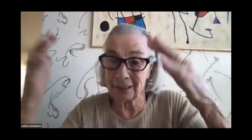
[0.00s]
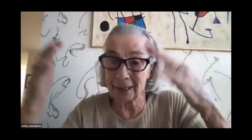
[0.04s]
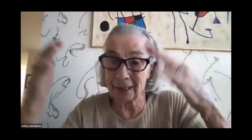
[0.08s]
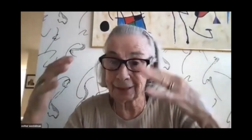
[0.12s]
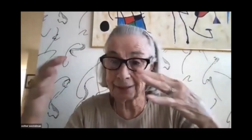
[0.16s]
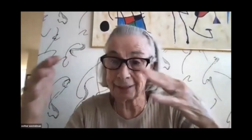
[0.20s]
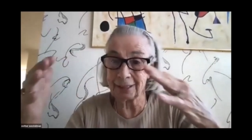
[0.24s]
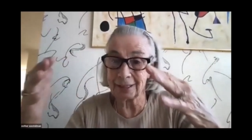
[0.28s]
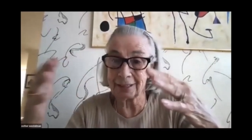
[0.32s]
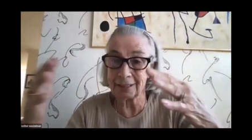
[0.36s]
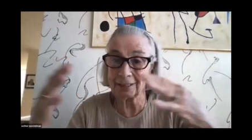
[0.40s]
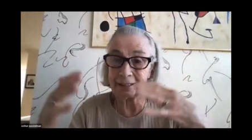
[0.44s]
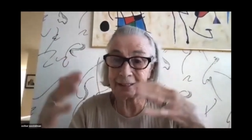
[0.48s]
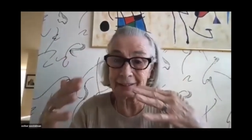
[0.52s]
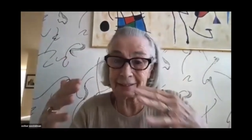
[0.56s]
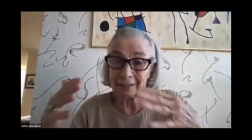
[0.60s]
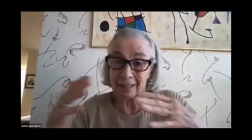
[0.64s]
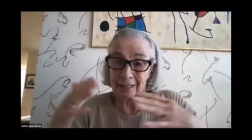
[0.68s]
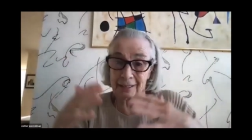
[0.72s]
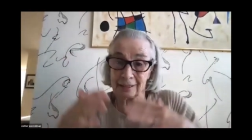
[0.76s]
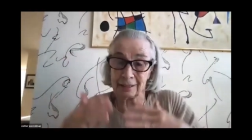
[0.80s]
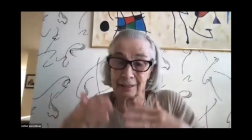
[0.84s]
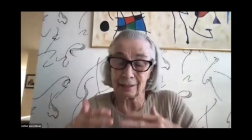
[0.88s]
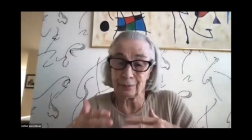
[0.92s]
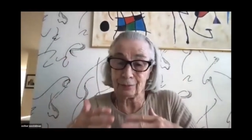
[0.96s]
darkness
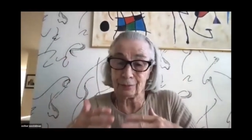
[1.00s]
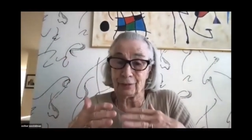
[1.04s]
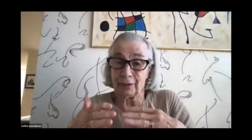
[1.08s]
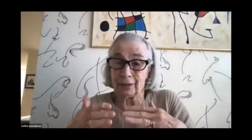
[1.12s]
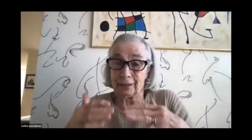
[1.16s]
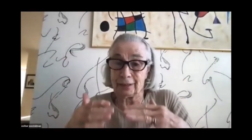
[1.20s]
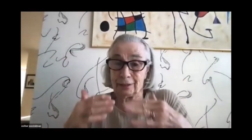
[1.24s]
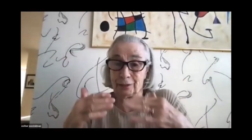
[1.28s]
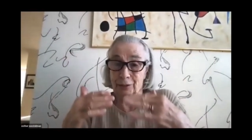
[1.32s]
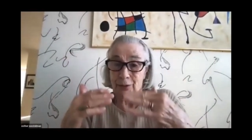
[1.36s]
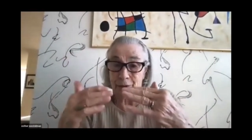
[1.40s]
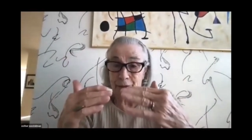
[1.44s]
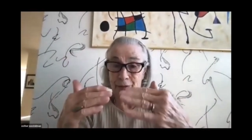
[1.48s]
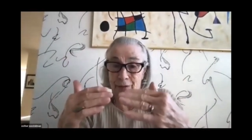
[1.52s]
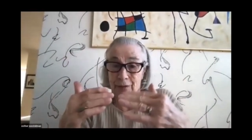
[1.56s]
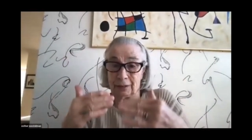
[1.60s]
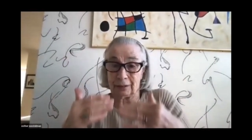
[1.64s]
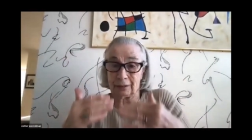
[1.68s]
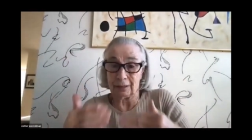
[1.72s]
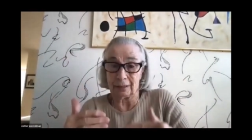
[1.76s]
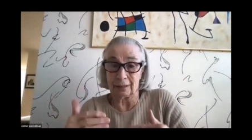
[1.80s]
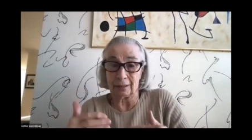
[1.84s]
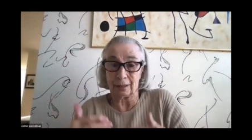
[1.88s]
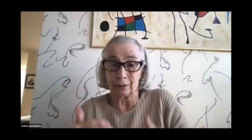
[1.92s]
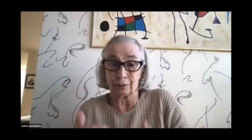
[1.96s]
intensified. So I
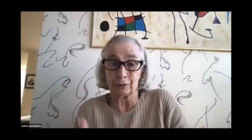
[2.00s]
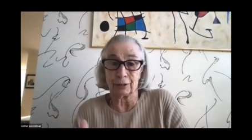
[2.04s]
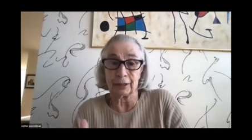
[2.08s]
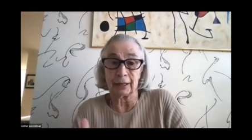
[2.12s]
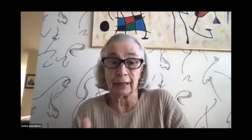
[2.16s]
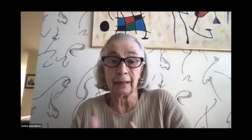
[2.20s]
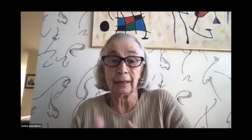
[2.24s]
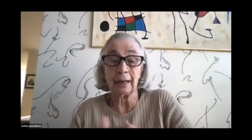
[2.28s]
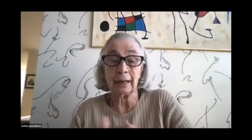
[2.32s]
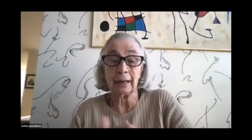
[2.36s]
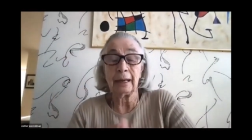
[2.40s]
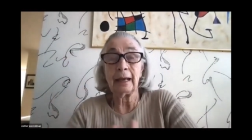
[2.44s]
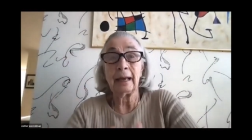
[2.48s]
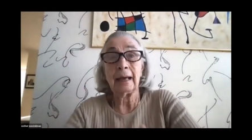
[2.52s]
think it's three.